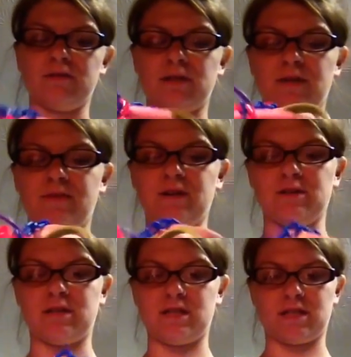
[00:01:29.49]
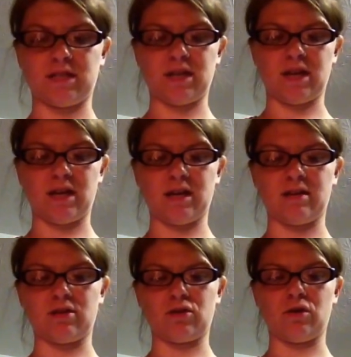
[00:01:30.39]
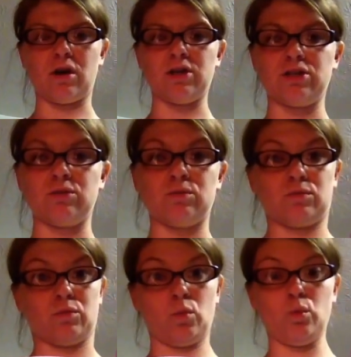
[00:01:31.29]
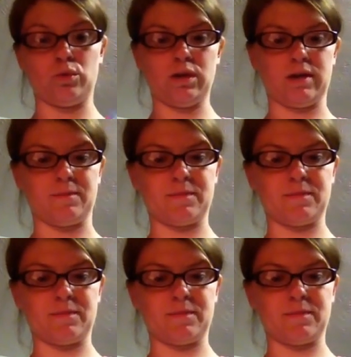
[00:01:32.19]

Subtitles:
I found these today in the garage. Ooh, yeah.